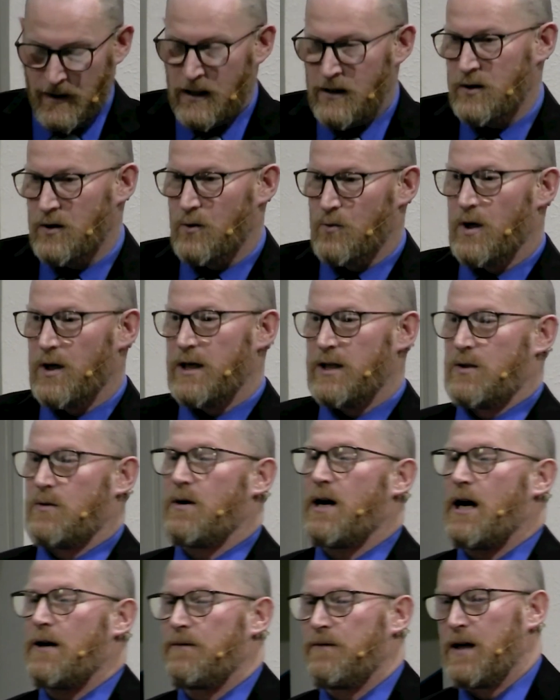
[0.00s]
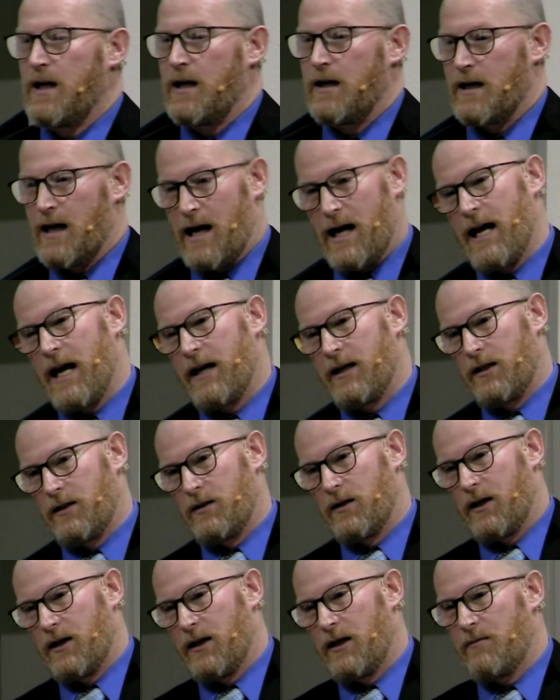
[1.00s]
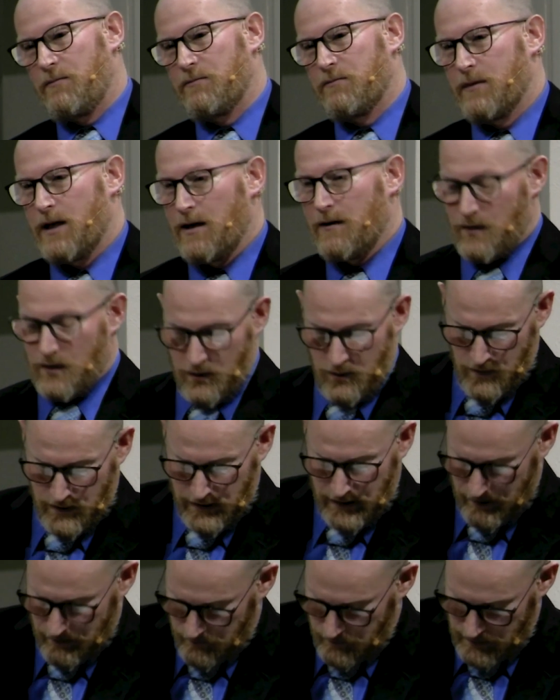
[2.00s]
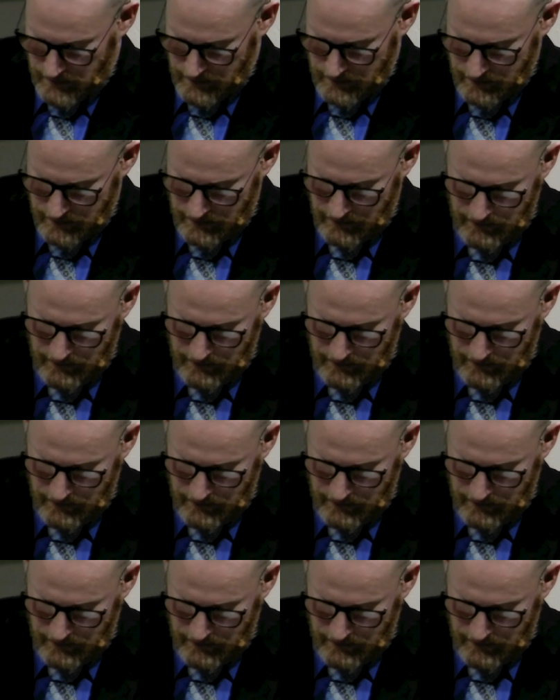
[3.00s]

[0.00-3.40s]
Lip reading: So what is graphene? I had to look it up, never knew what that was.